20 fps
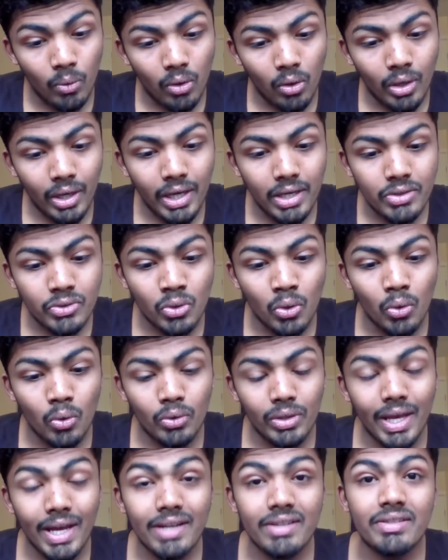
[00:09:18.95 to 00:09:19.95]
Okay, so
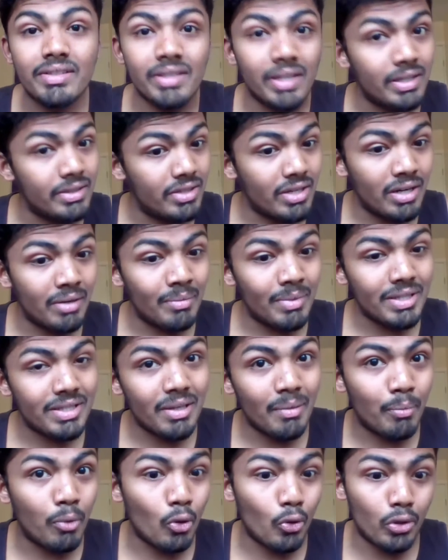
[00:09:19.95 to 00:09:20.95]
there's Jirma
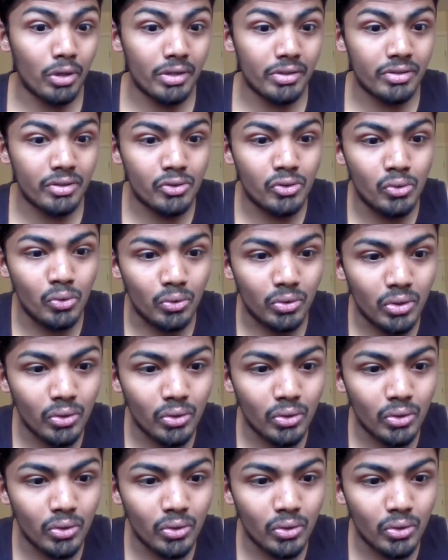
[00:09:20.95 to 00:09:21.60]
supporters too,